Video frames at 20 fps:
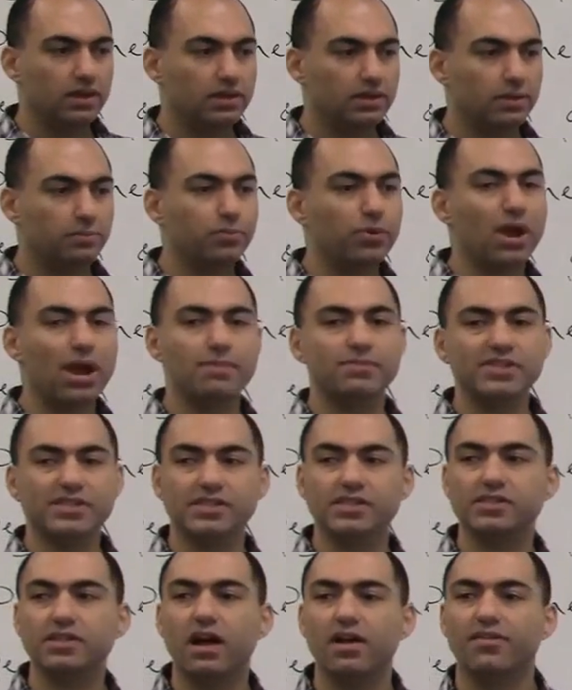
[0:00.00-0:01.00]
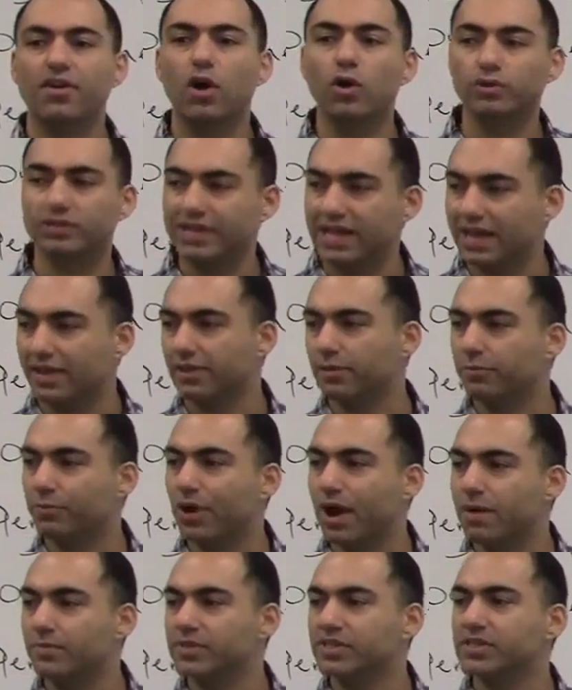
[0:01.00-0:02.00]
The premises of a hotel, the
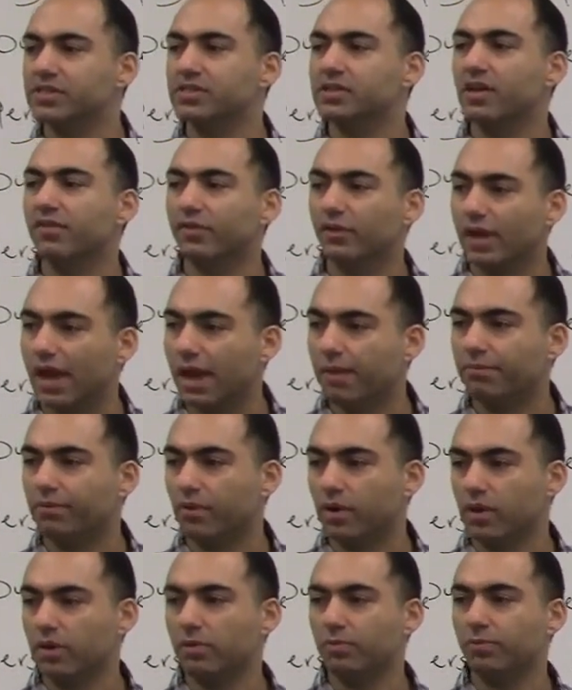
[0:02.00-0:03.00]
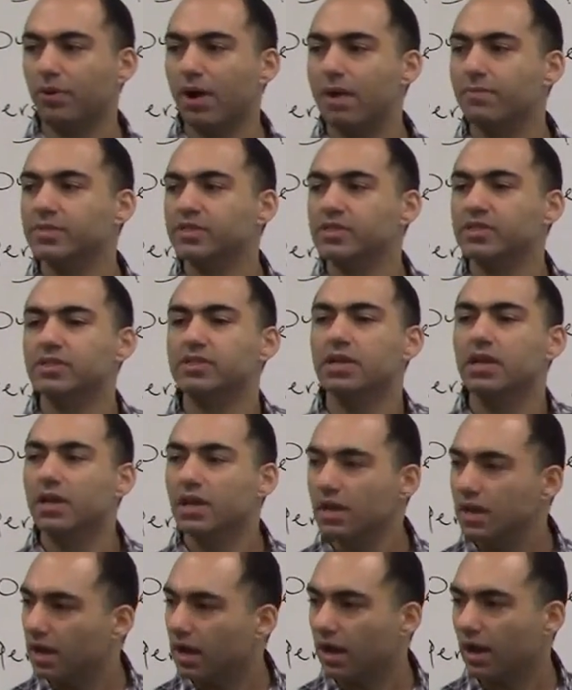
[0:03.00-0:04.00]
premises of a library, the premises
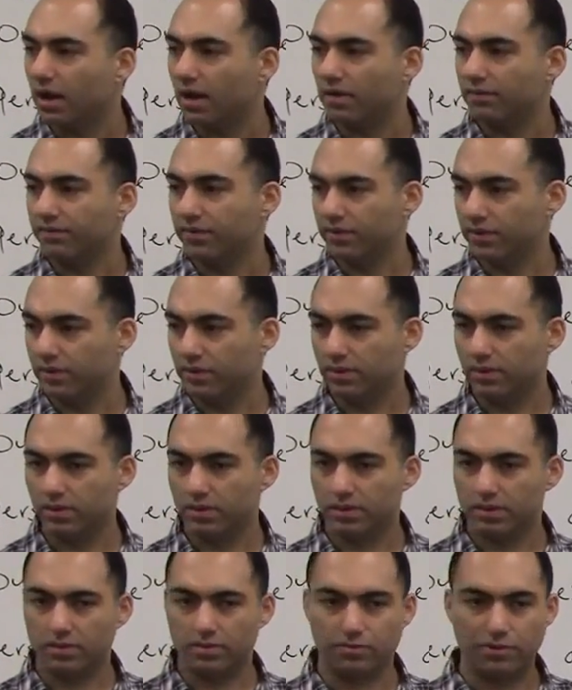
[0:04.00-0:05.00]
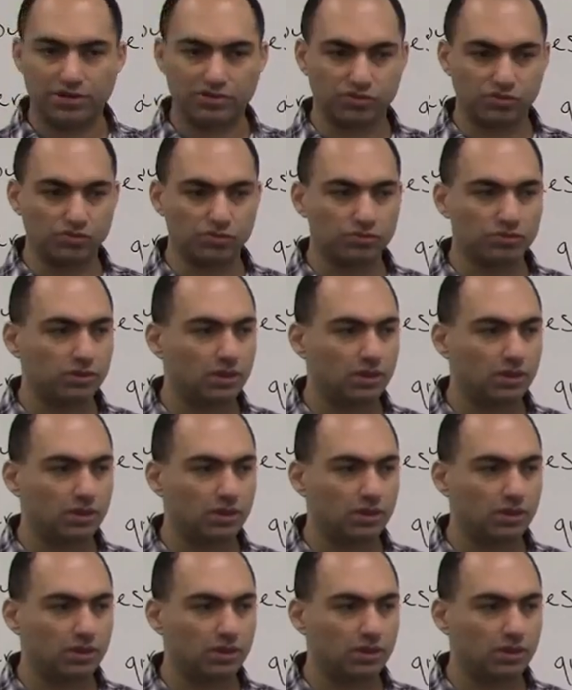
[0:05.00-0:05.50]
of a restaurant.